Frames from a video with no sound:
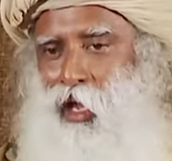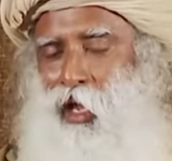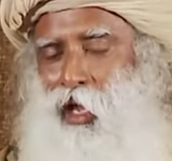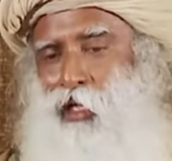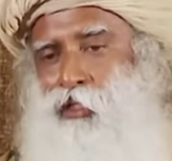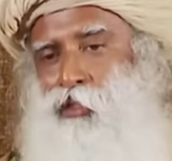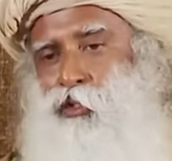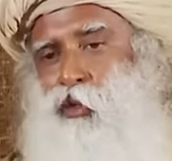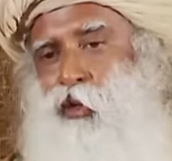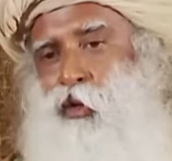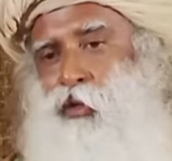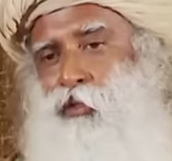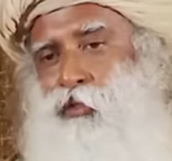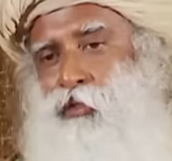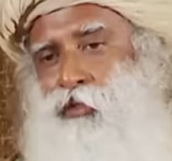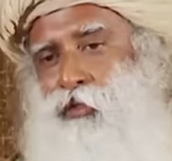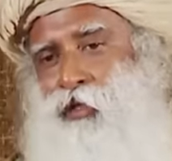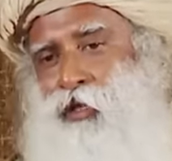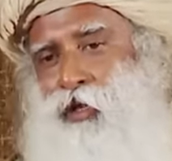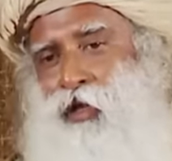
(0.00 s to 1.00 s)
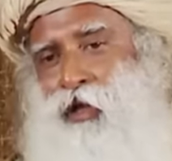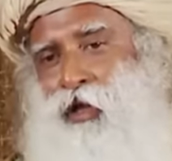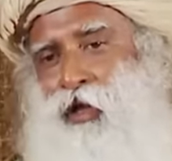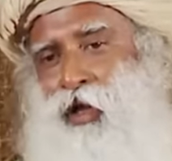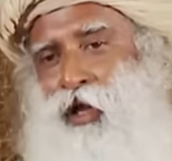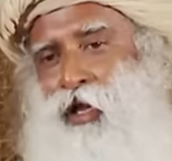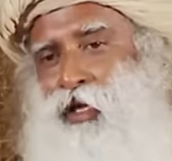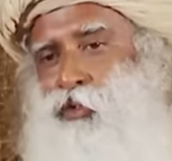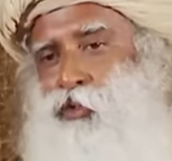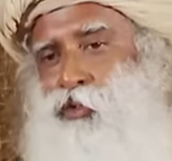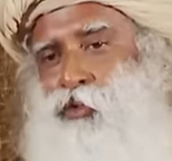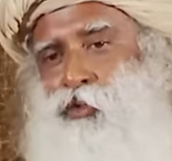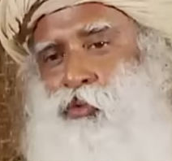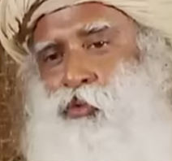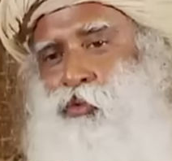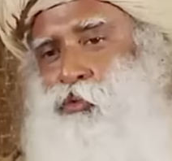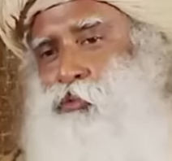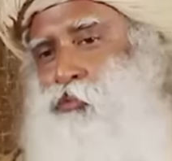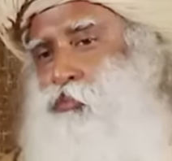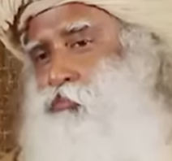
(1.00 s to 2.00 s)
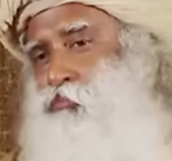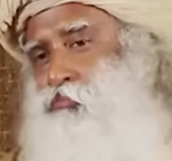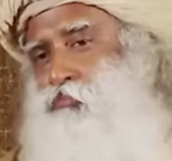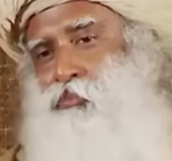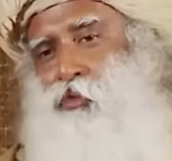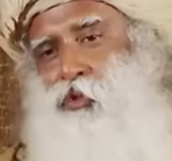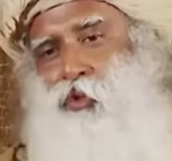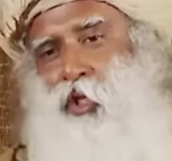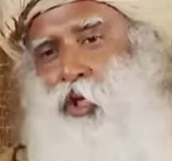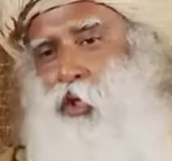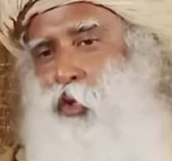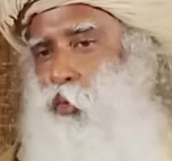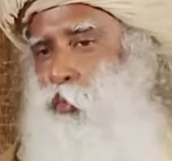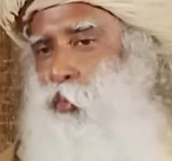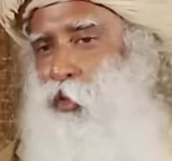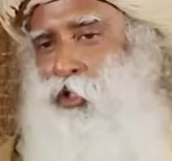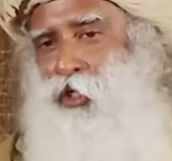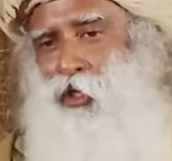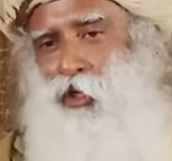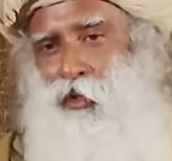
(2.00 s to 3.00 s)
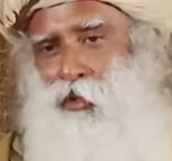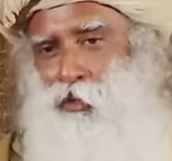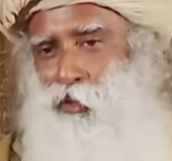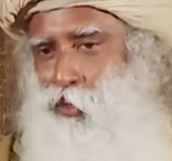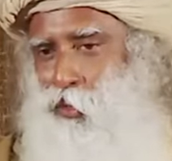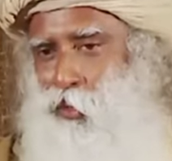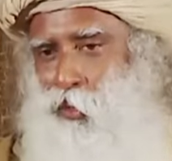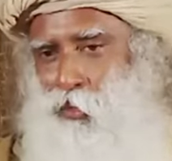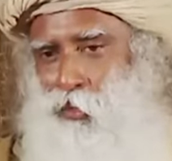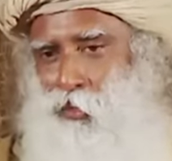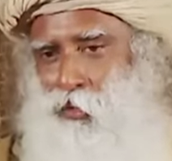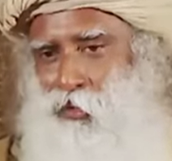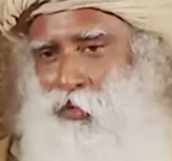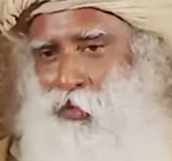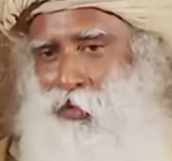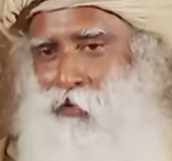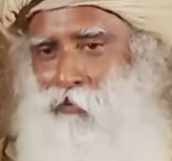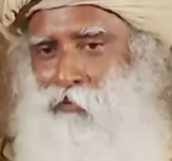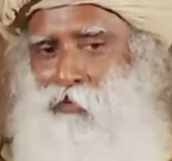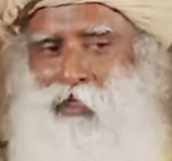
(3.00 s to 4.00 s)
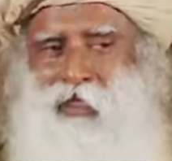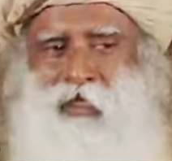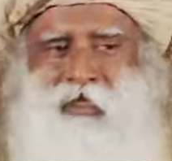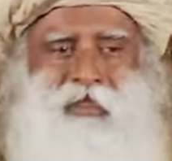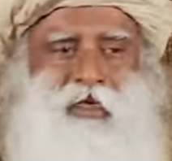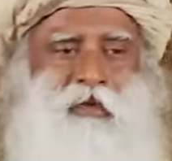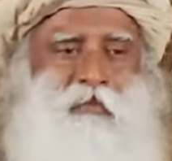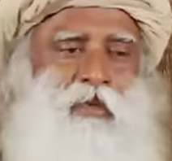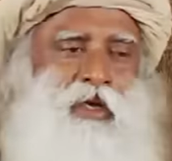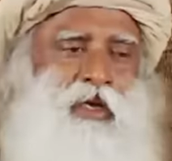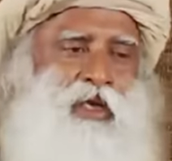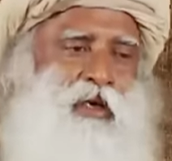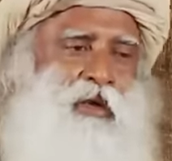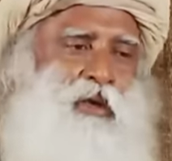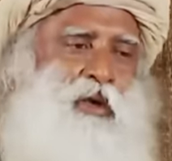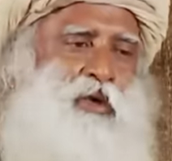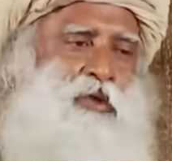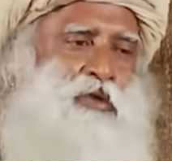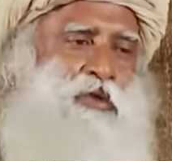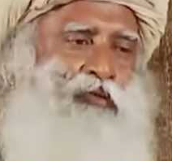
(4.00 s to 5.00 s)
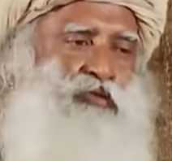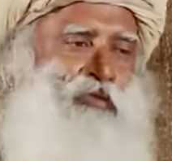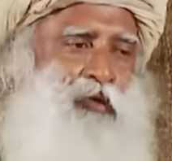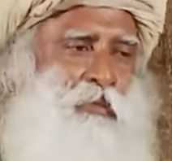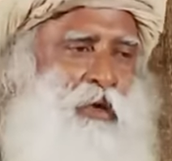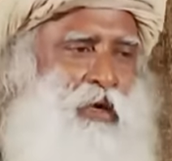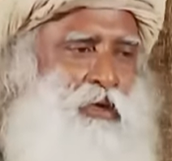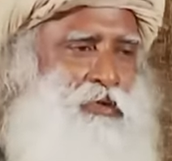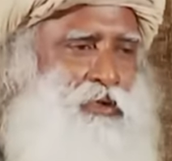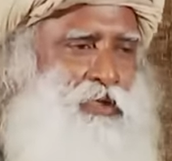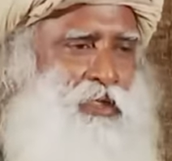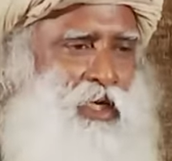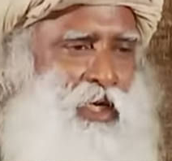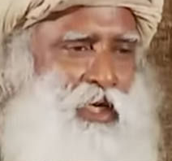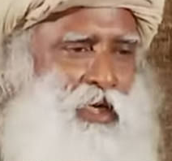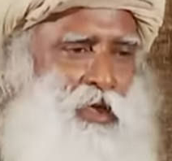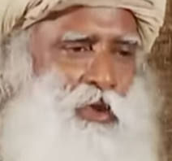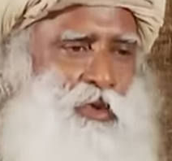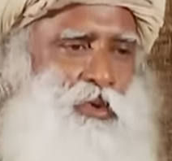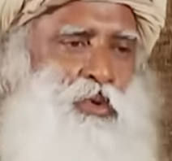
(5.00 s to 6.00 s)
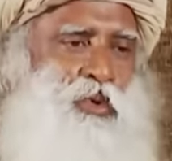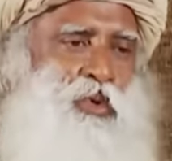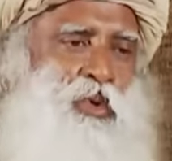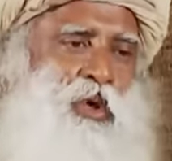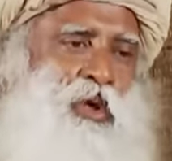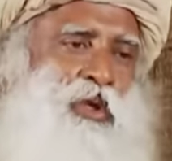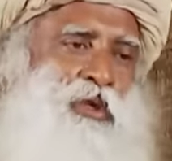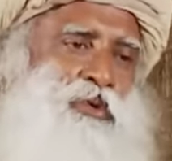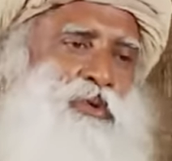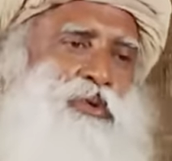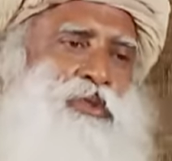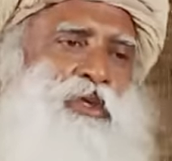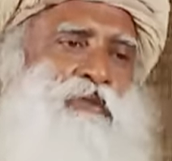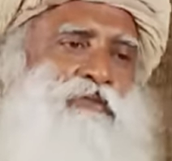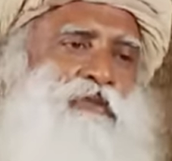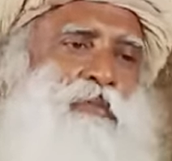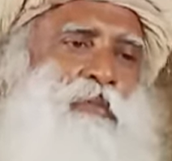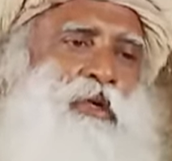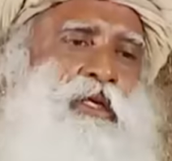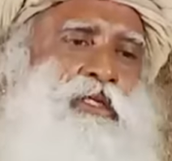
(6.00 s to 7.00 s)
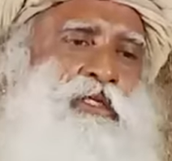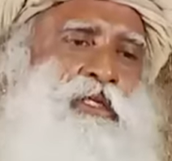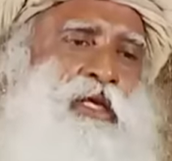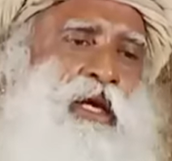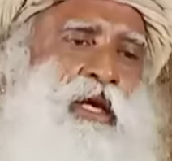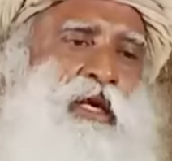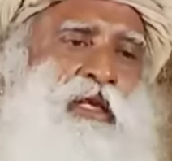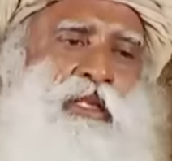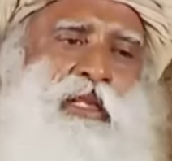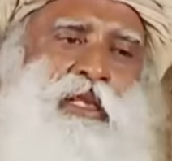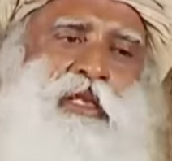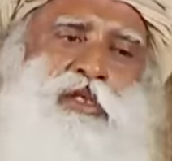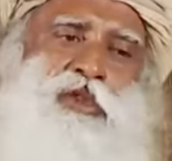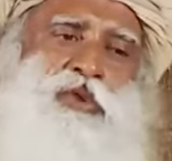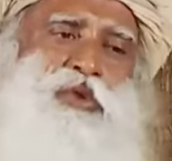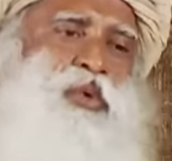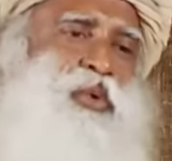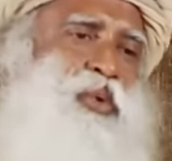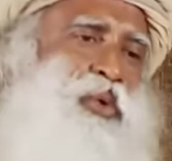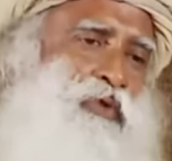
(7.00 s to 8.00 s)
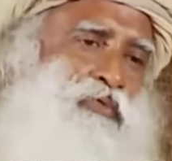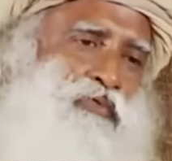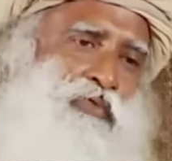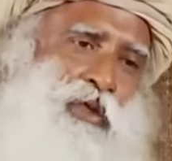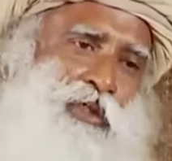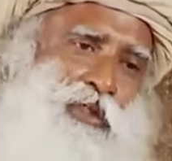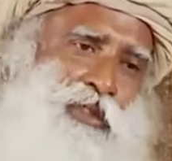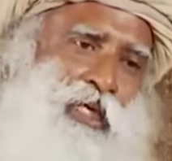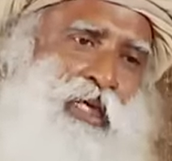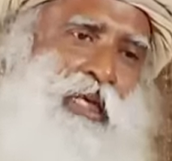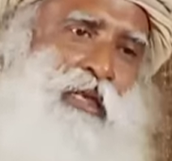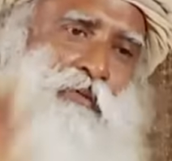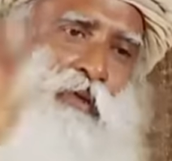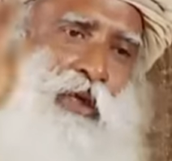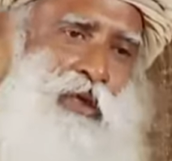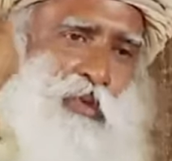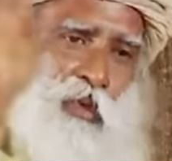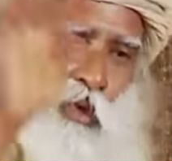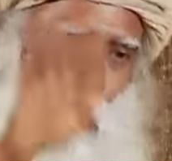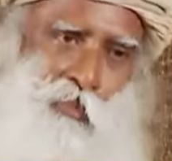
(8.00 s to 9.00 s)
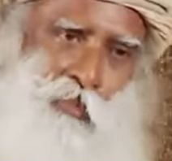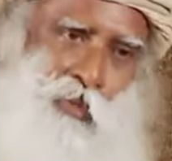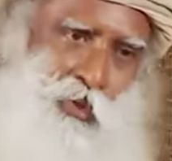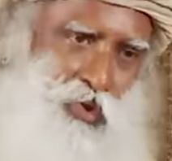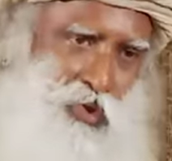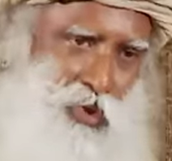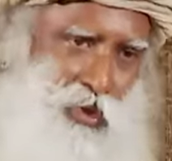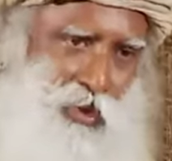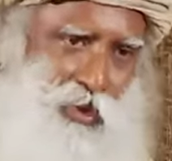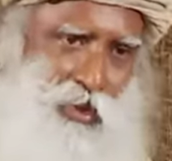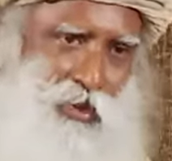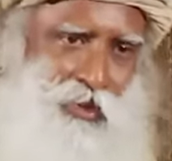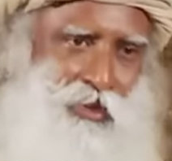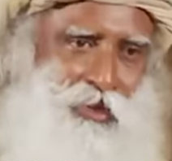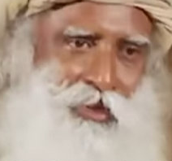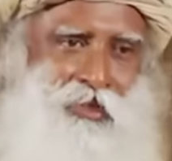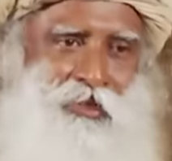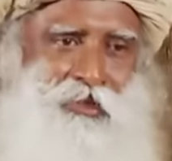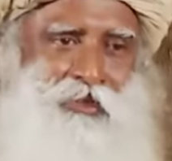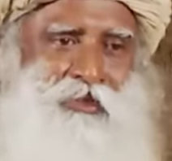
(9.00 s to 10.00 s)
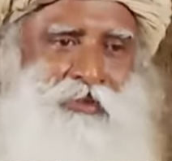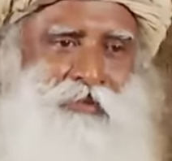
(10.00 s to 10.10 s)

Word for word: As long as you do not open the door, whether somebody locked you from outside or you locked yourself from inside, there is no difference. Anyway, you're imprisoned, isn't it?